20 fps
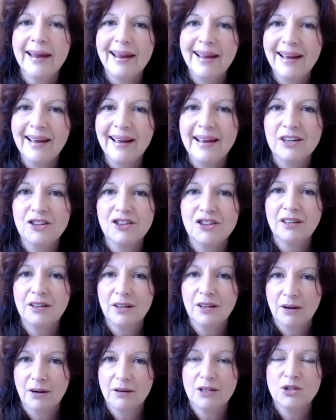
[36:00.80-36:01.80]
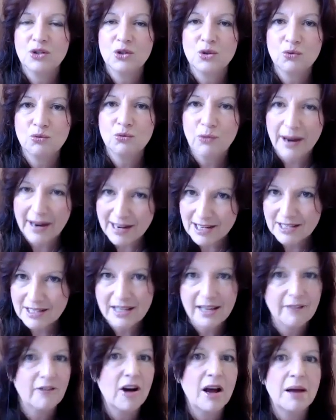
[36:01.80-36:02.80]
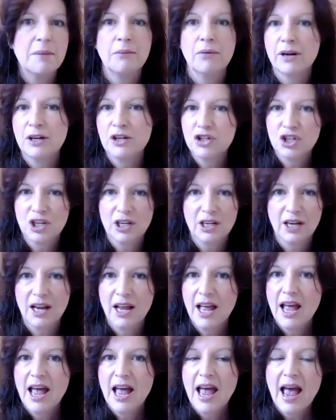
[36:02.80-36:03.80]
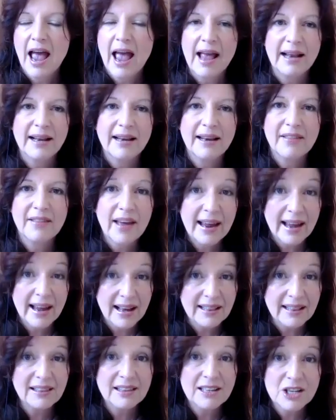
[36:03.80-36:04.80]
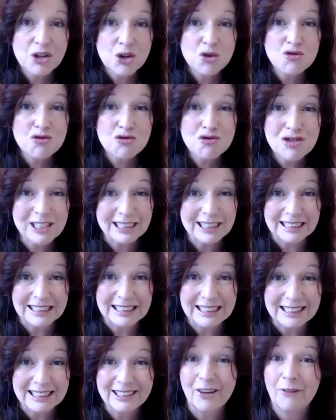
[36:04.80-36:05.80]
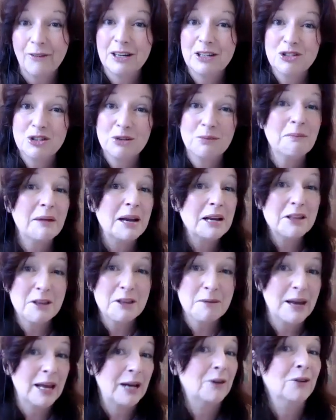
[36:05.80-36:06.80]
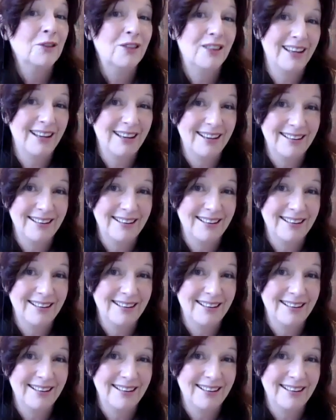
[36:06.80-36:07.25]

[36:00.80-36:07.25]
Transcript: are actually going to raise their vibration, and they are literally going to make them healthier.